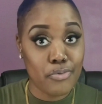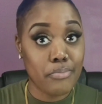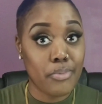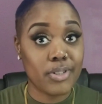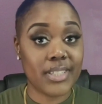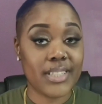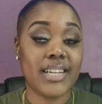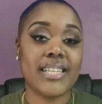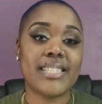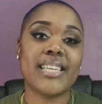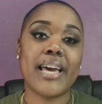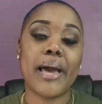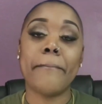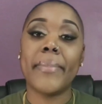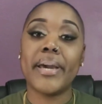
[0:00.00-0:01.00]
modernize it
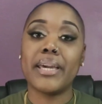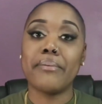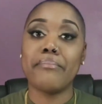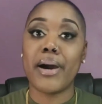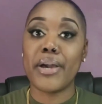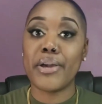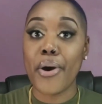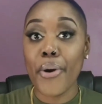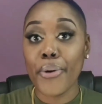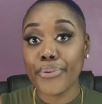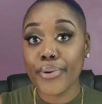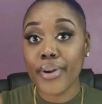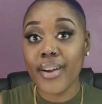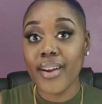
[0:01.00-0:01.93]
and make it my own.